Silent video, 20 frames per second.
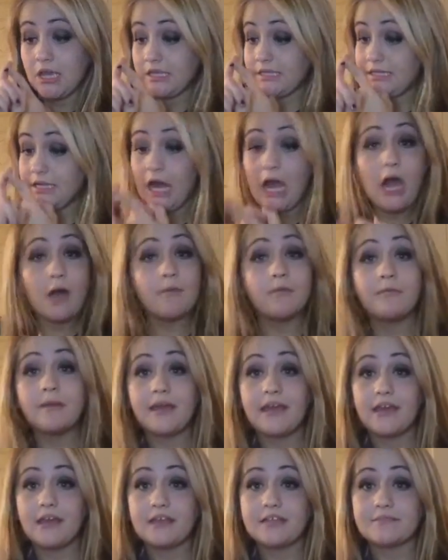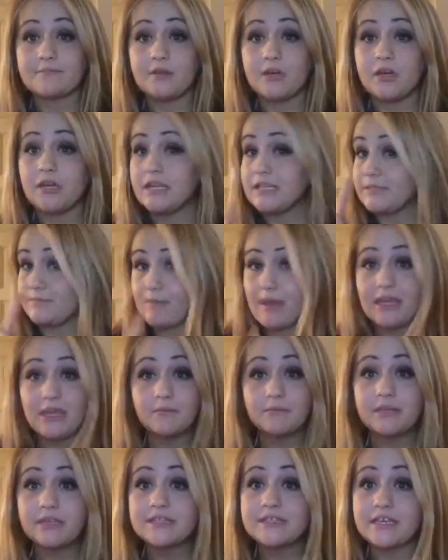It's not helping my eczema. It's
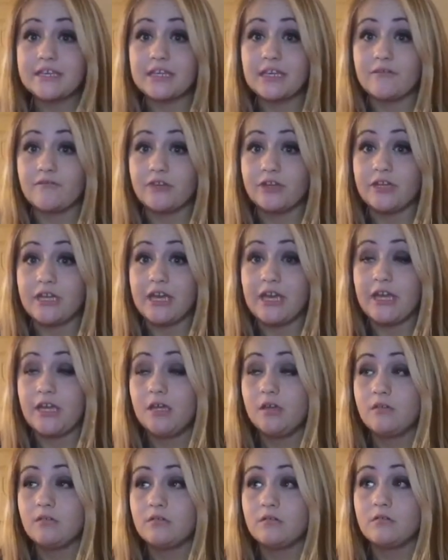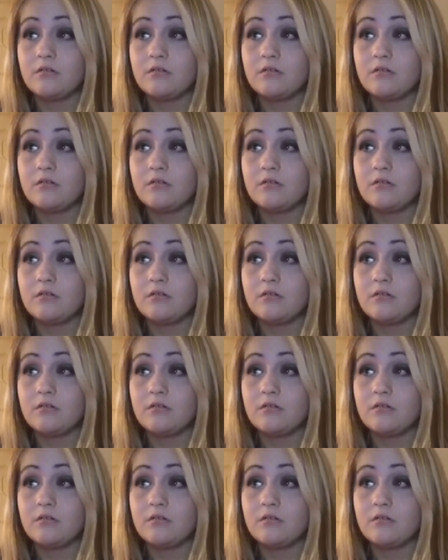making me sick every day.